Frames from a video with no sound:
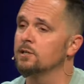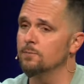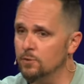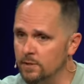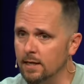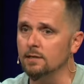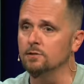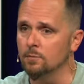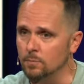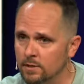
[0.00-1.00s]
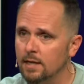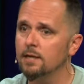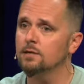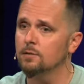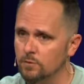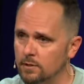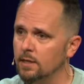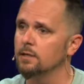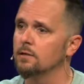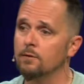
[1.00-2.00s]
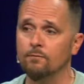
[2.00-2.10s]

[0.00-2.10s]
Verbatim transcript: And communicate, communicate, communicate